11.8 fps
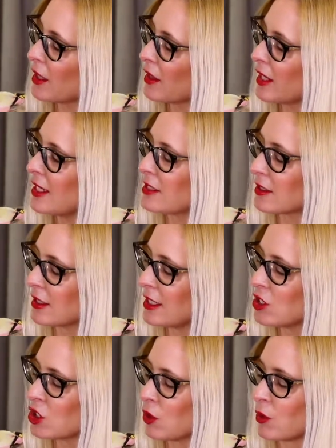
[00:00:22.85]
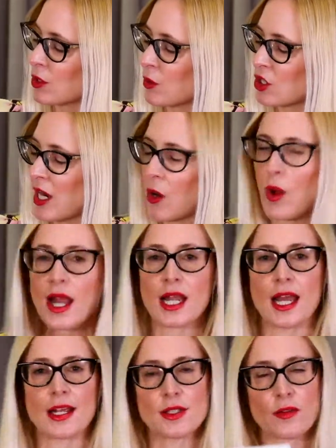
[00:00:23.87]
these shorts, which I quite
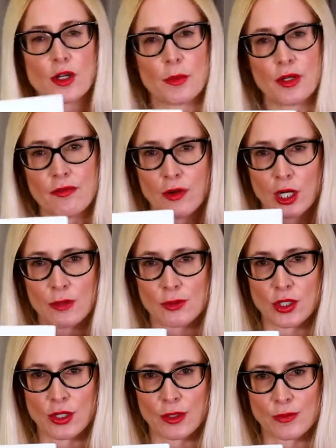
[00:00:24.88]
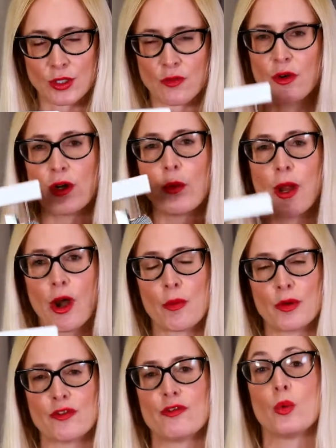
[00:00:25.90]
like because they've got a bit of volume to them, so very
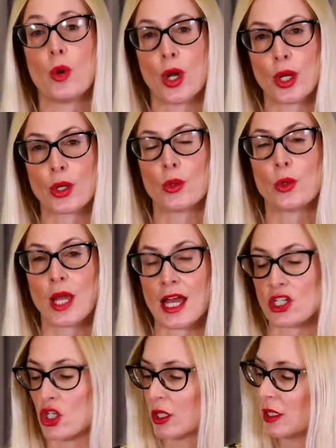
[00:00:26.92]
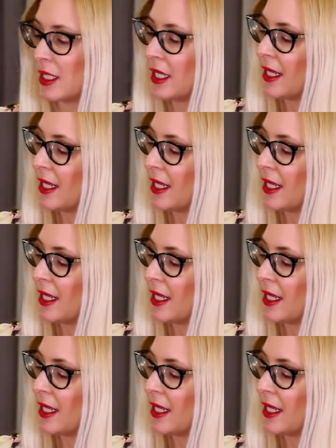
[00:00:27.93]
wearable for work or casual.